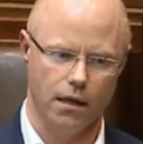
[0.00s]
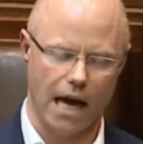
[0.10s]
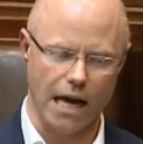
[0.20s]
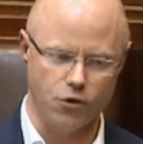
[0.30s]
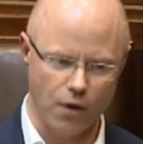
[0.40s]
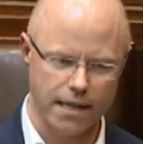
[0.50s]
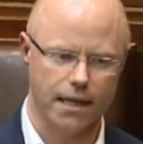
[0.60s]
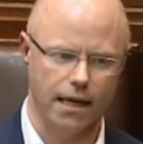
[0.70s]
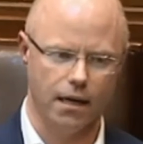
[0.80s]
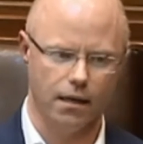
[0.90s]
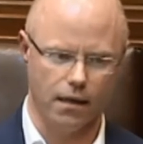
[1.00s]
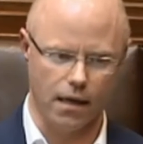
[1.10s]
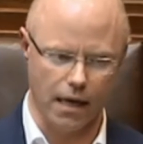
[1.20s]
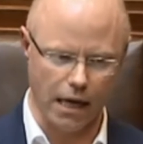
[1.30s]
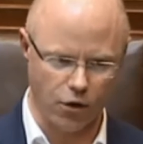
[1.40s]
addressing
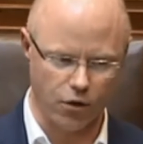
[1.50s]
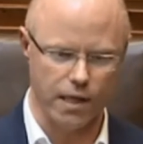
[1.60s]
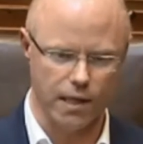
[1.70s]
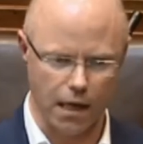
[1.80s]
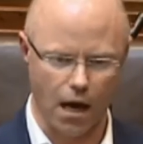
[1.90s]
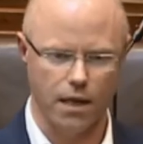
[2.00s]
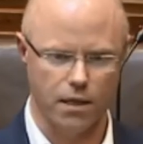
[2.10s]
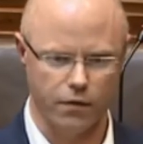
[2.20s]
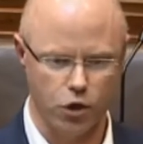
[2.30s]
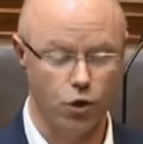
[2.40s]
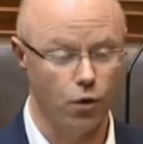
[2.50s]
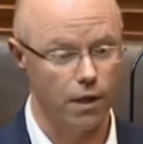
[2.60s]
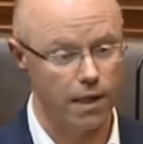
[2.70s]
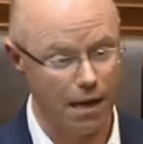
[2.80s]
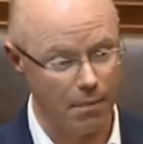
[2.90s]
the increasing costs of
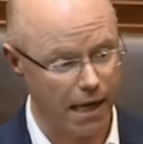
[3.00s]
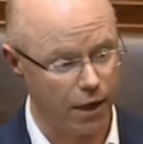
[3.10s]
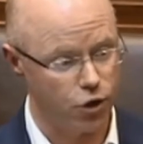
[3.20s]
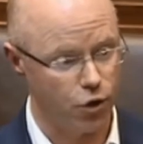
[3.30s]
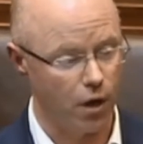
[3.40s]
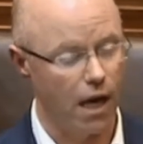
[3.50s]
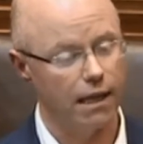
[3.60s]
insurance and making sure